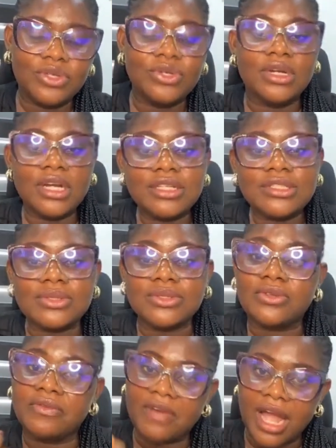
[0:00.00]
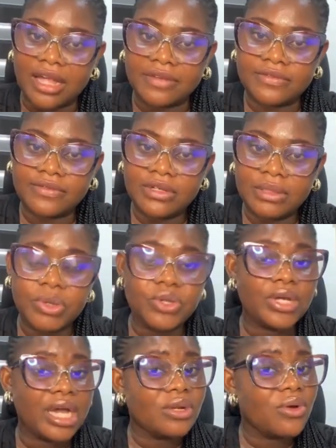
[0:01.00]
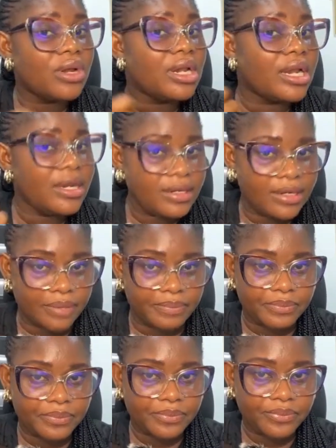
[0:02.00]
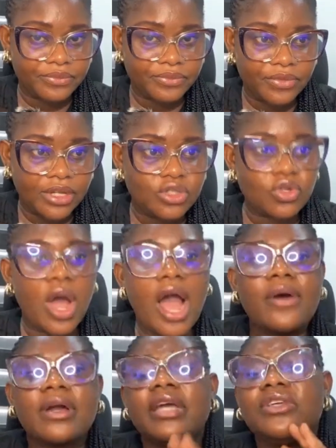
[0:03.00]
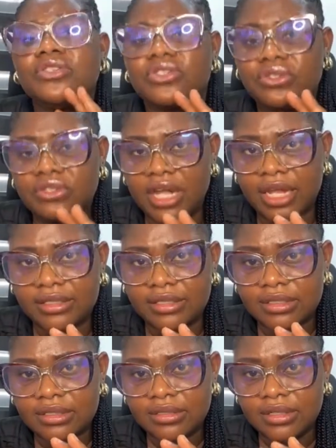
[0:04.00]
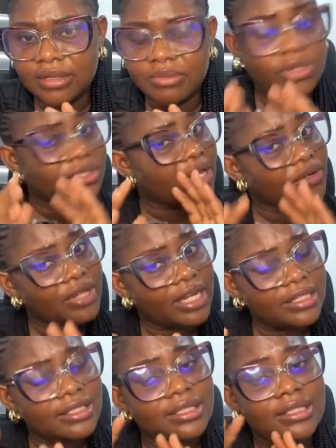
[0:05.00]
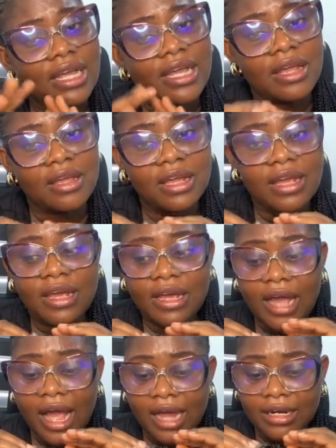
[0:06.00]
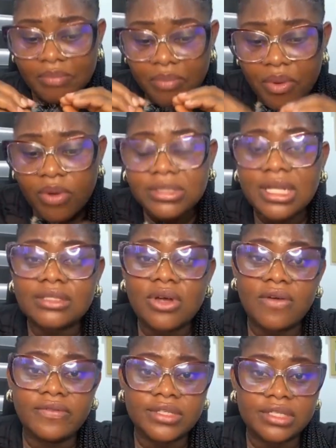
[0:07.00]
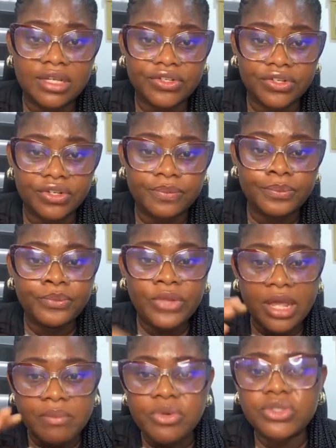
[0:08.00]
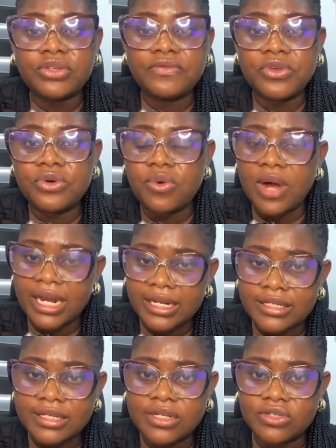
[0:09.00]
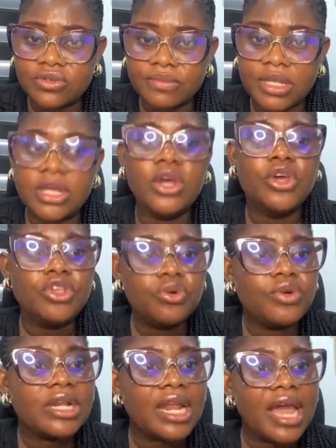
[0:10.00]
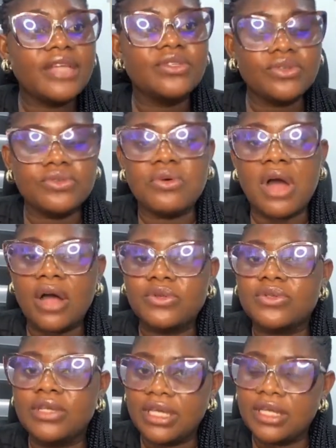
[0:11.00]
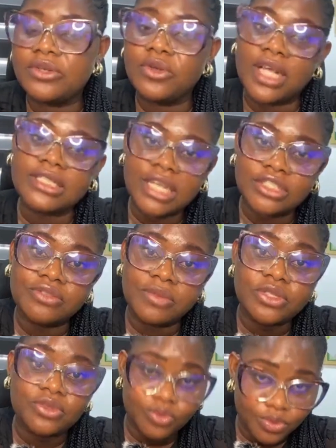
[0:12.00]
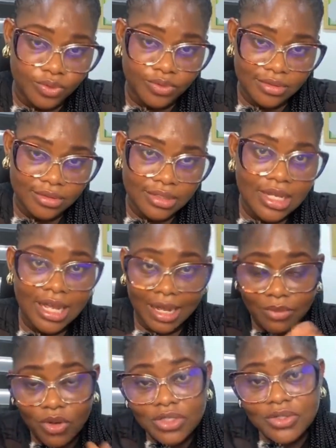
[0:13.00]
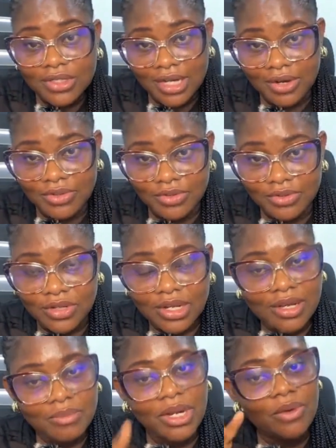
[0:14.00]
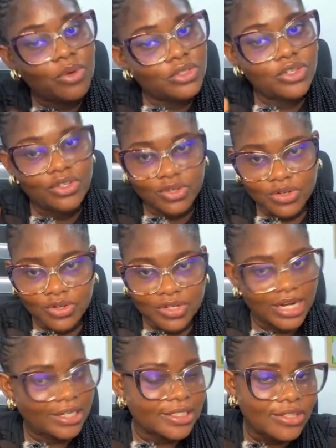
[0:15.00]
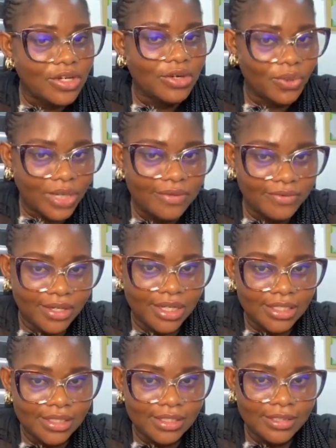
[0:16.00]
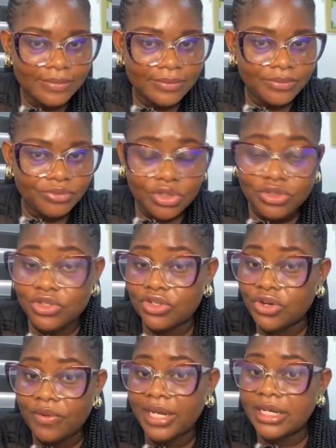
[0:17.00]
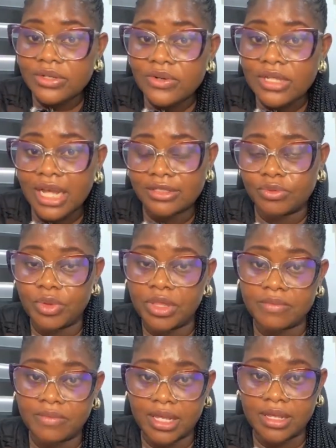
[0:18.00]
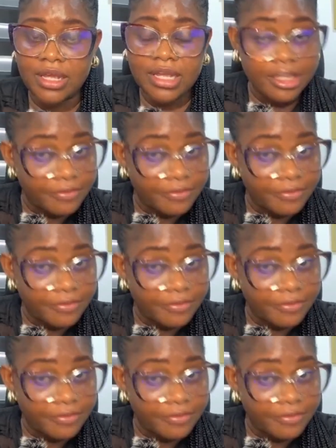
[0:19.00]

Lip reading: You learn to survive, but you can unlearn them. So how can you do that? Because I know that this is an important conversation. And most of you who are listening to me, you would like to know how to heal your attachment wounds. I'm going to tell you, but I want you to know that it's not a quick fix. You should already know that with me.